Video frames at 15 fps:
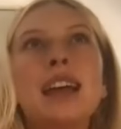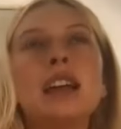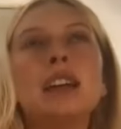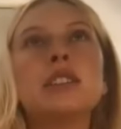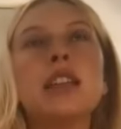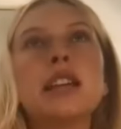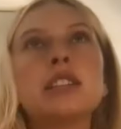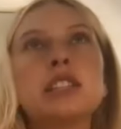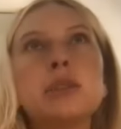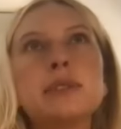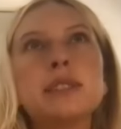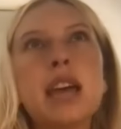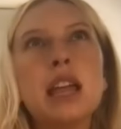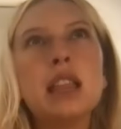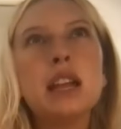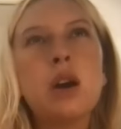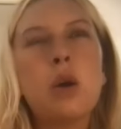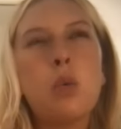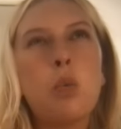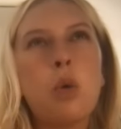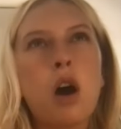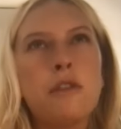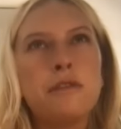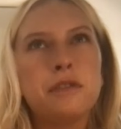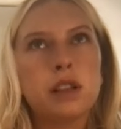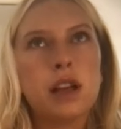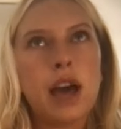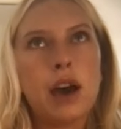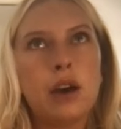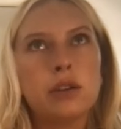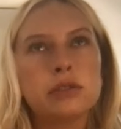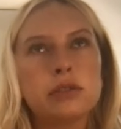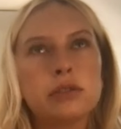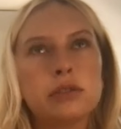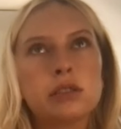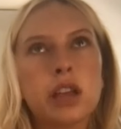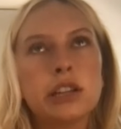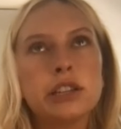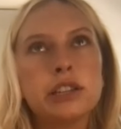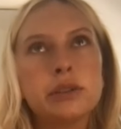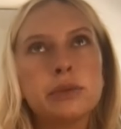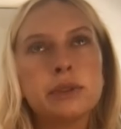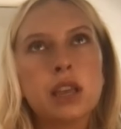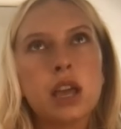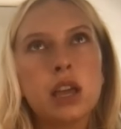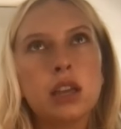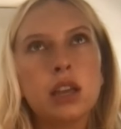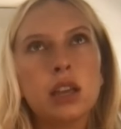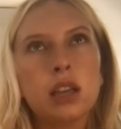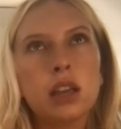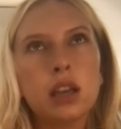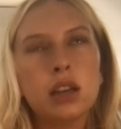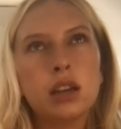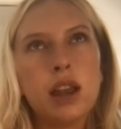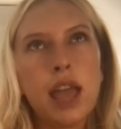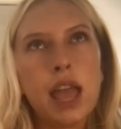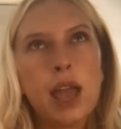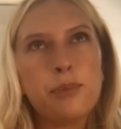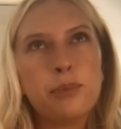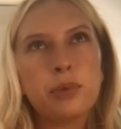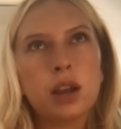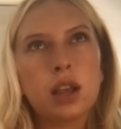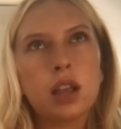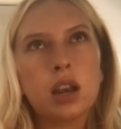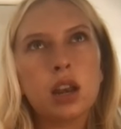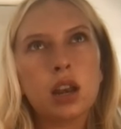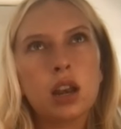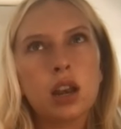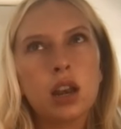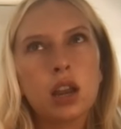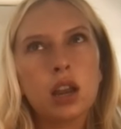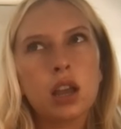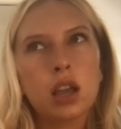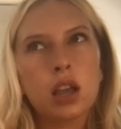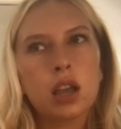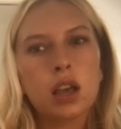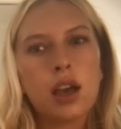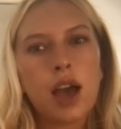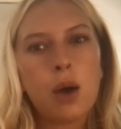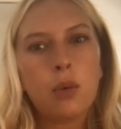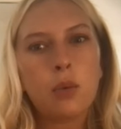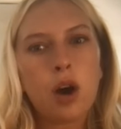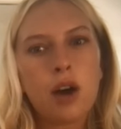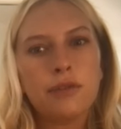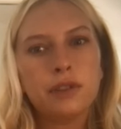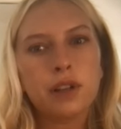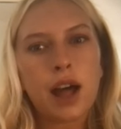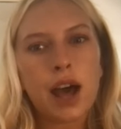like she was at like a Waffle House, and she was like in an apron at Waffle.